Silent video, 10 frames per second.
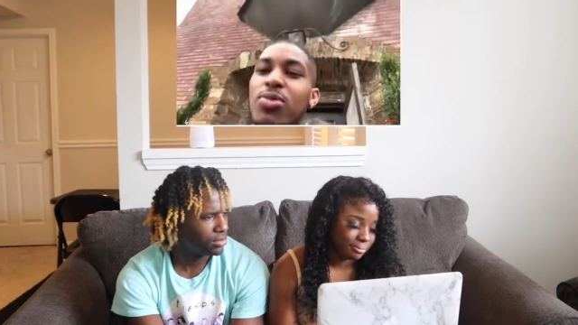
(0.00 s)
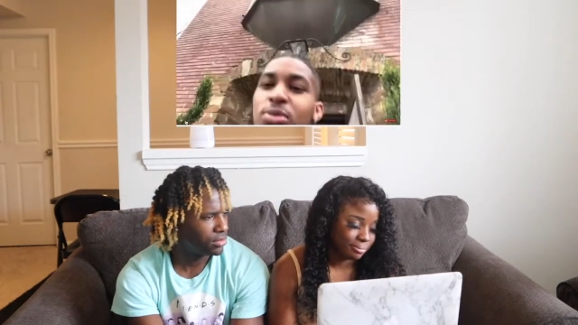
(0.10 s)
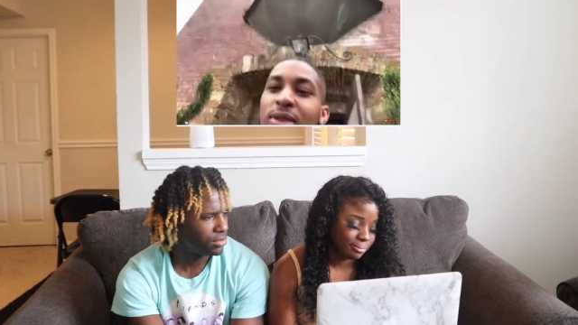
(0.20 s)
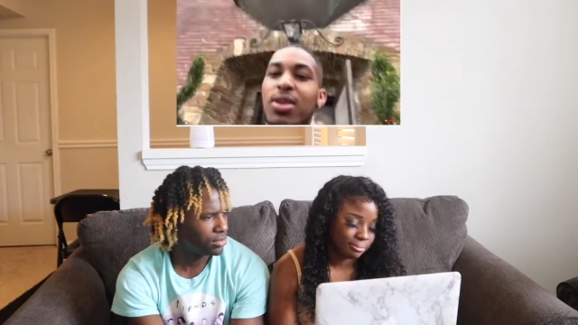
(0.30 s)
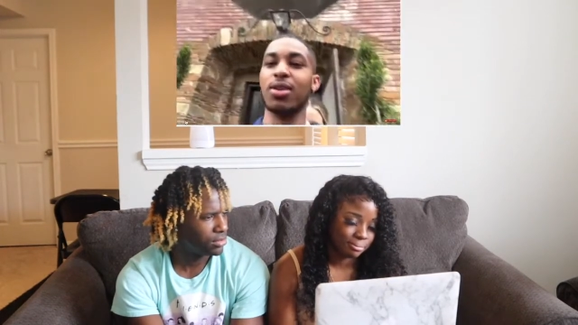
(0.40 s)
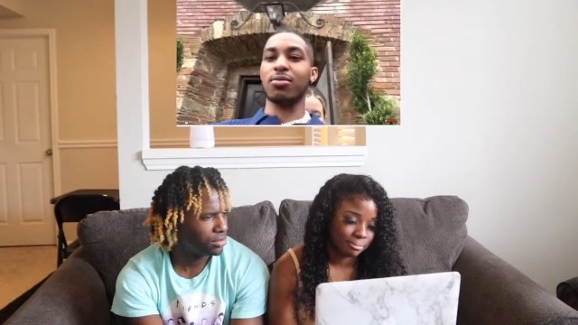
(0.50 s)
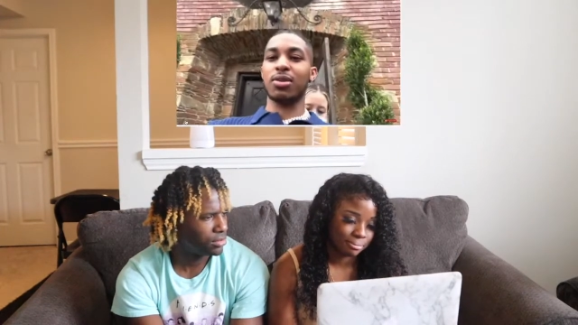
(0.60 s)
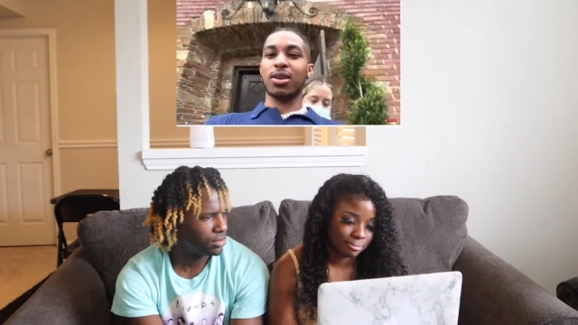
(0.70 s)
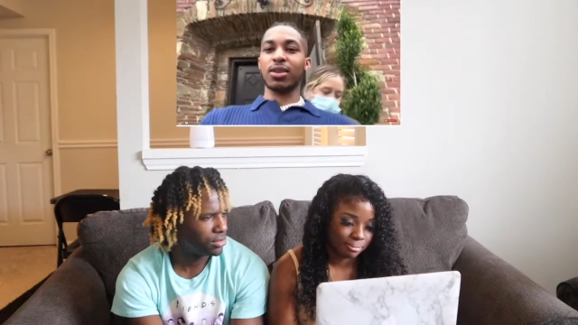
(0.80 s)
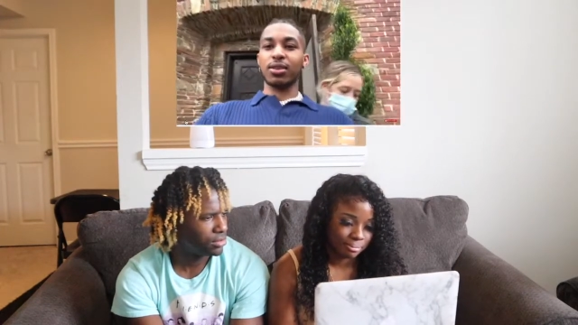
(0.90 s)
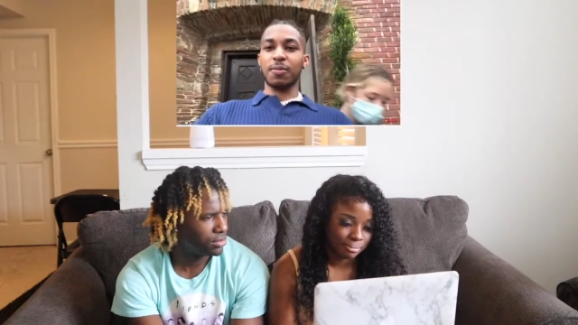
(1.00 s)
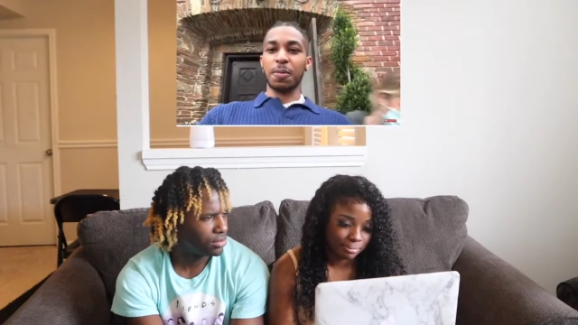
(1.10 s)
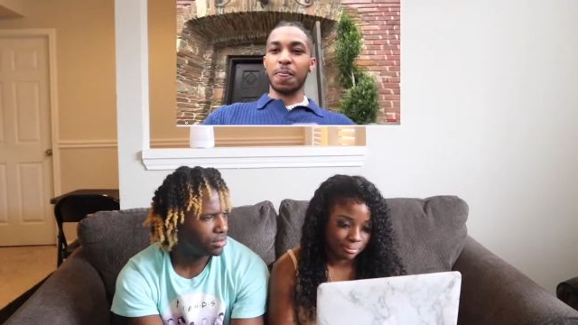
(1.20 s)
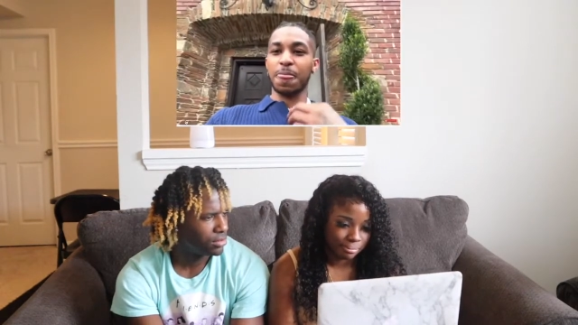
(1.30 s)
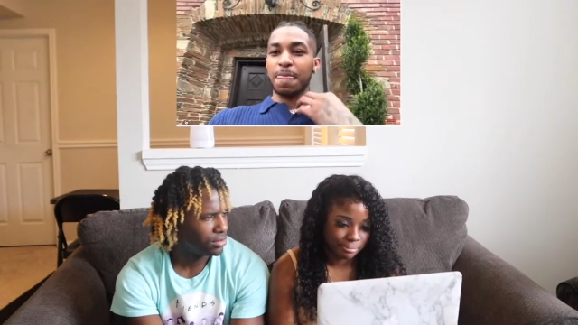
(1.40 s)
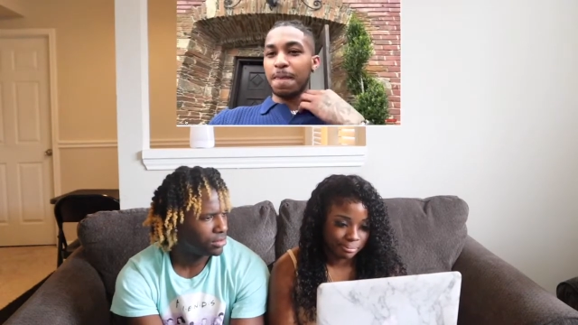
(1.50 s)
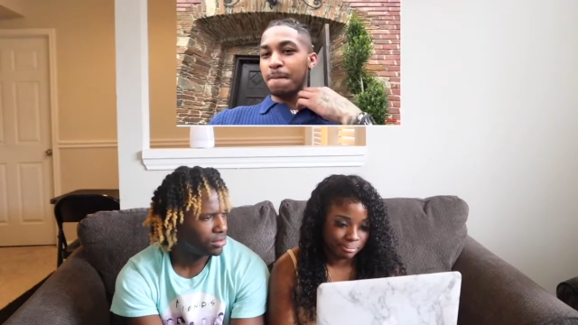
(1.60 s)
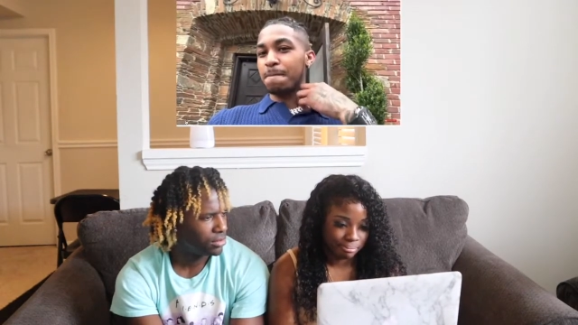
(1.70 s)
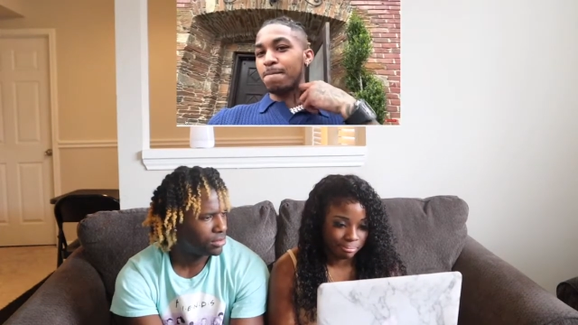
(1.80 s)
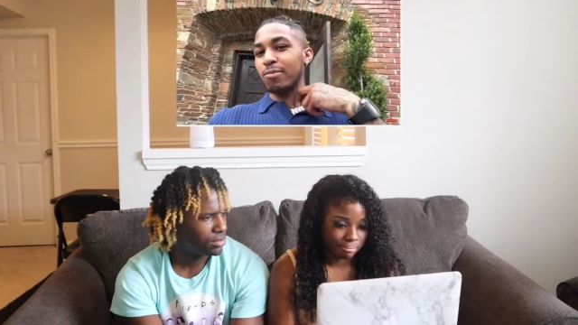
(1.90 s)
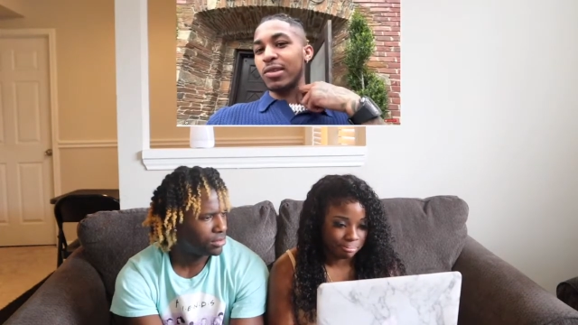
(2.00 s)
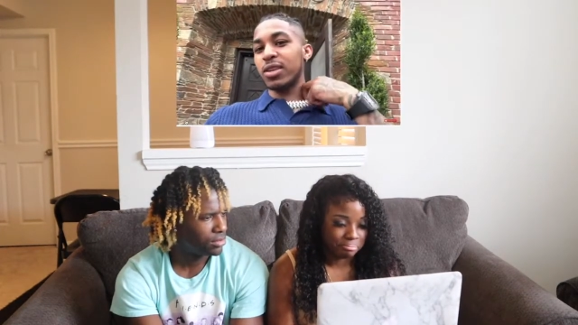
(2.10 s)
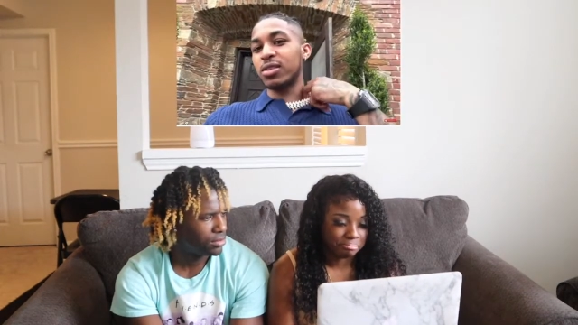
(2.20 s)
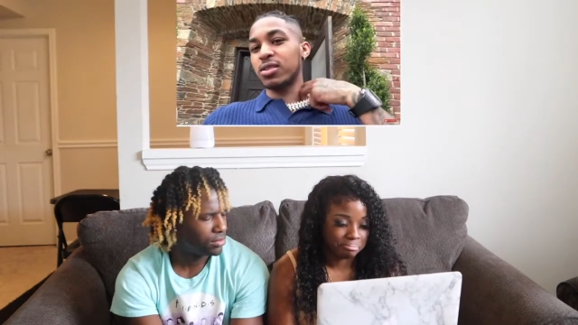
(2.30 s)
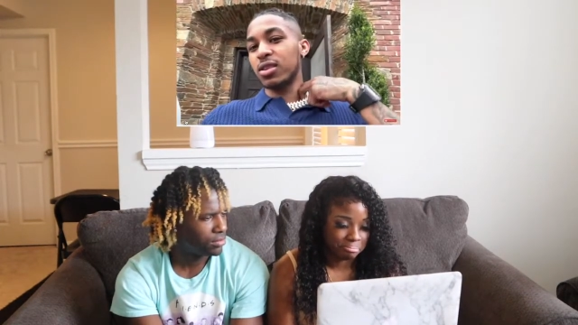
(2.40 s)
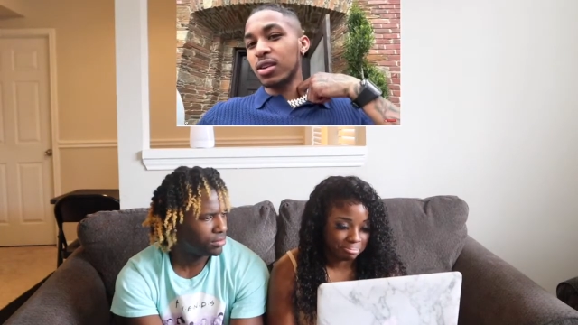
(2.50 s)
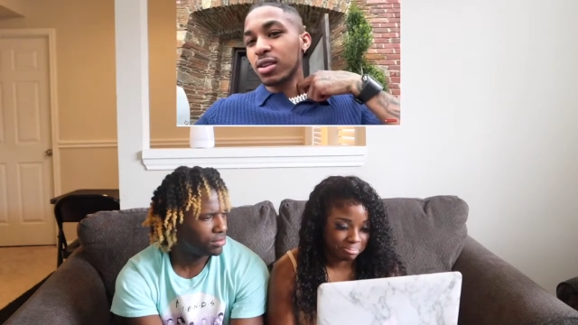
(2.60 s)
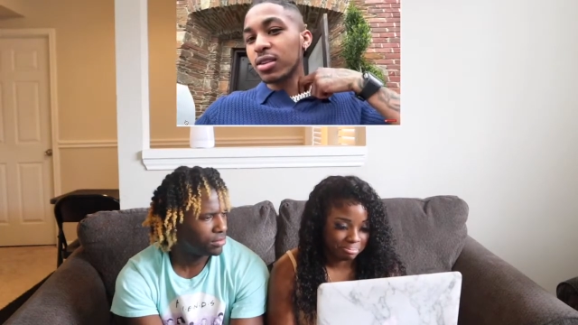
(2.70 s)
Speaker 1: what we talk about. Yes, sir.